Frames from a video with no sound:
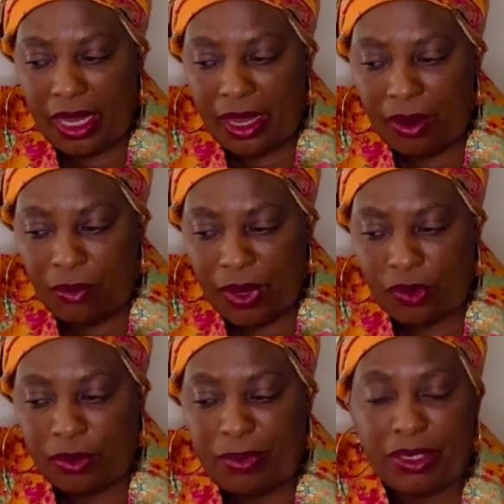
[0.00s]
We are
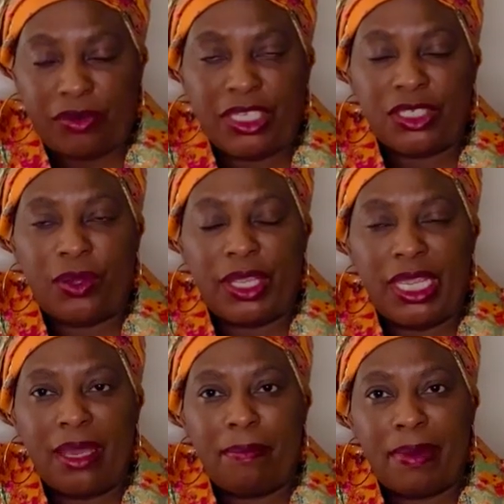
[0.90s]
not being racial
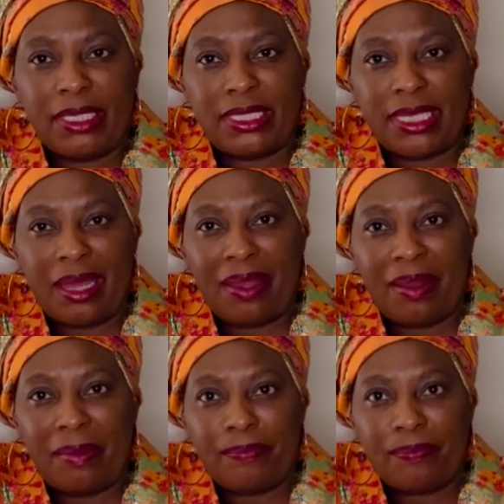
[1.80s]
here, but
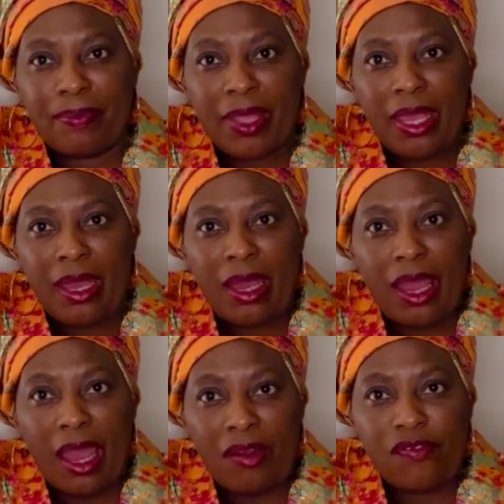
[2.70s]

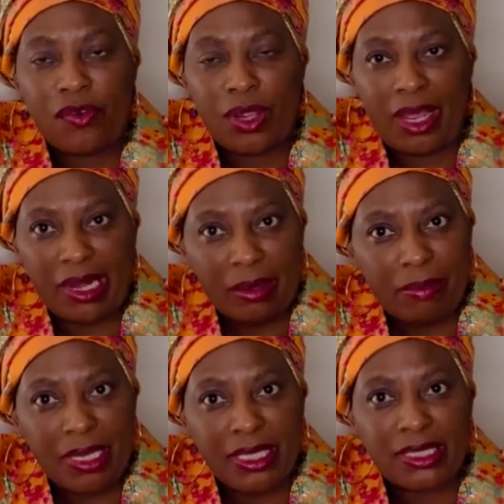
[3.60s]

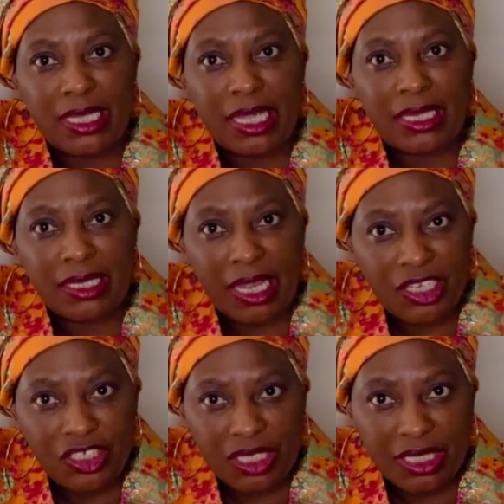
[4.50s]
Afro-Caribbeans and
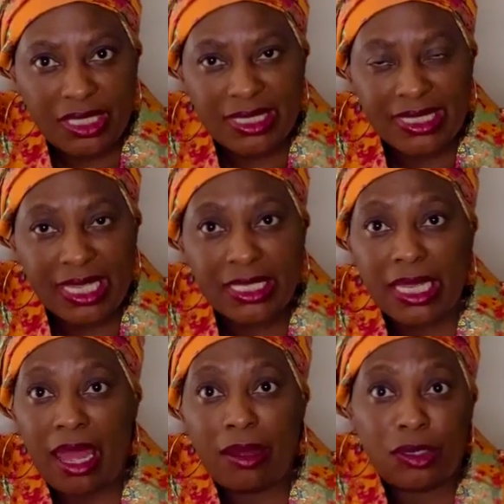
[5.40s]
Asian descent
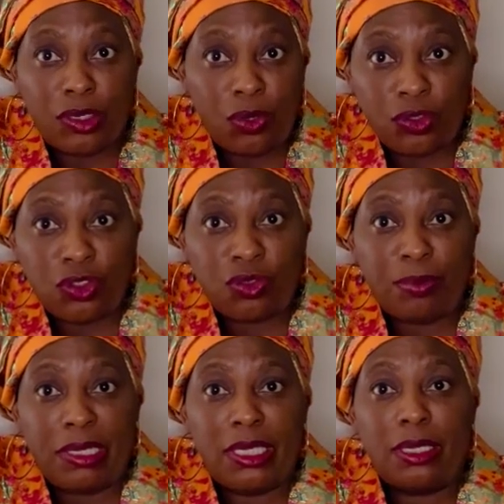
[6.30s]
are known to
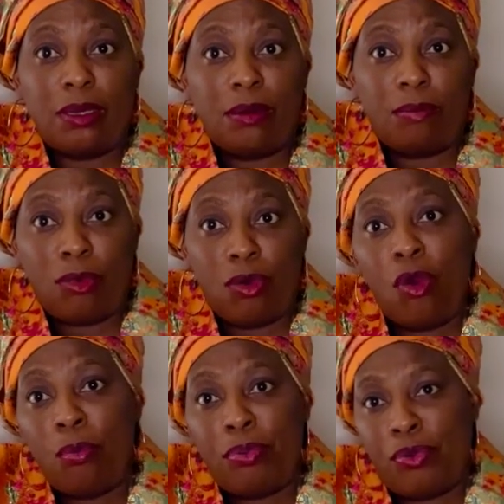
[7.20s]
be
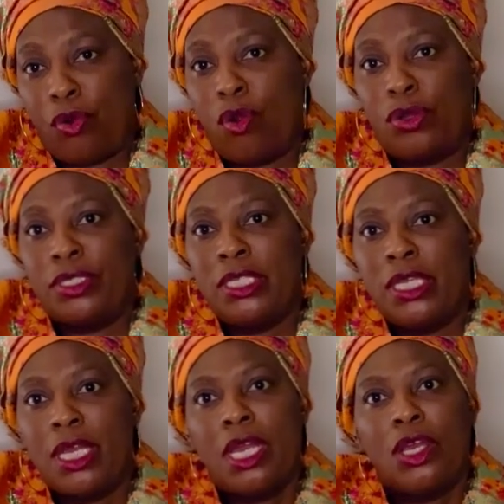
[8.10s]
more prone
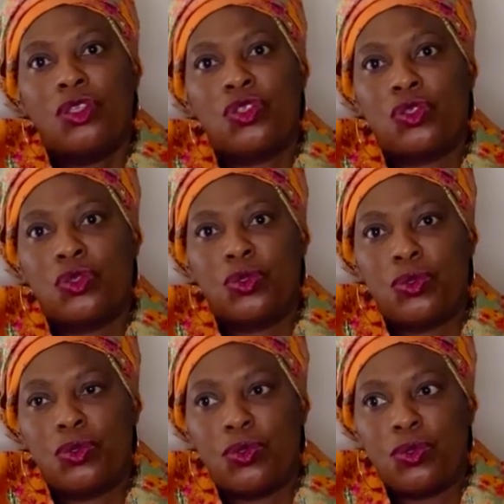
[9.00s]

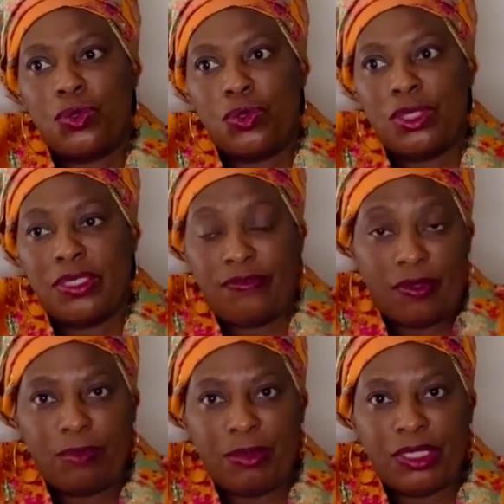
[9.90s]
to
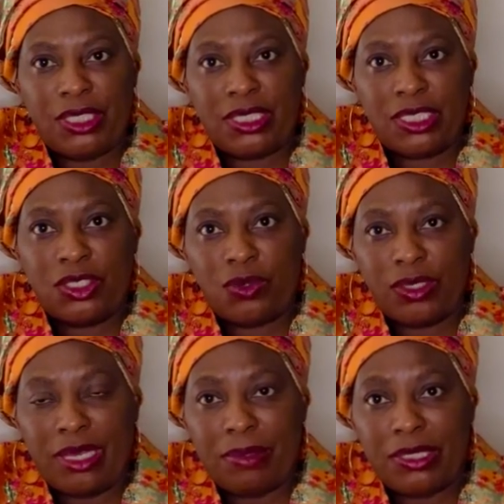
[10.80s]
developing gestational
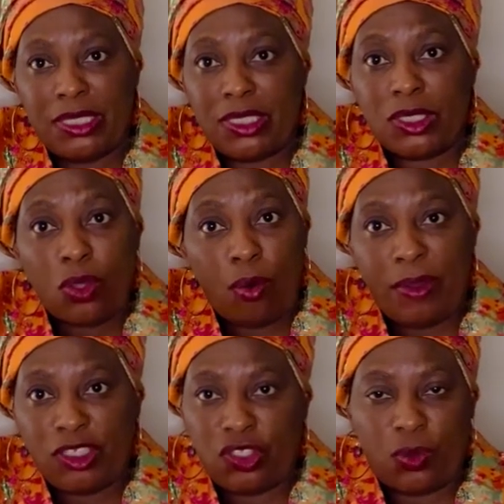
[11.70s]
diabetes, so
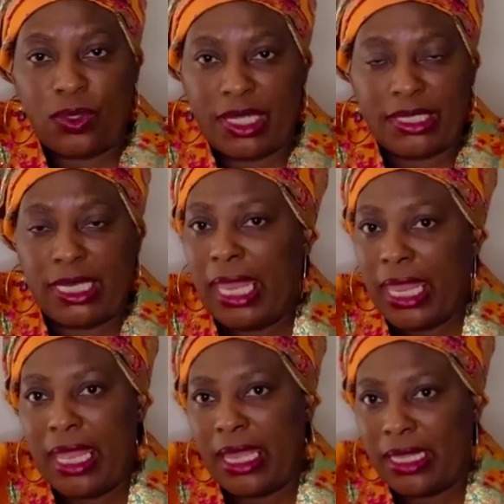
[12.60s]
much so that
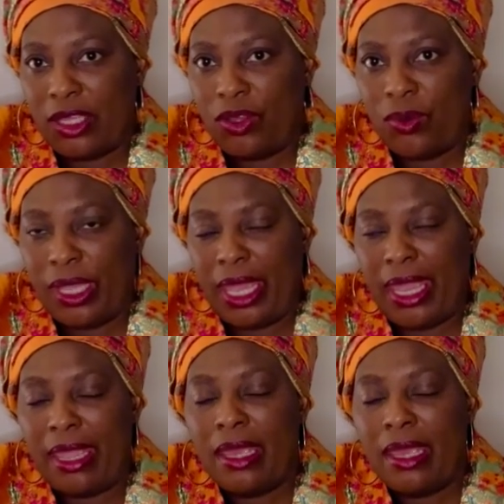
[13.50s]
here in the UK,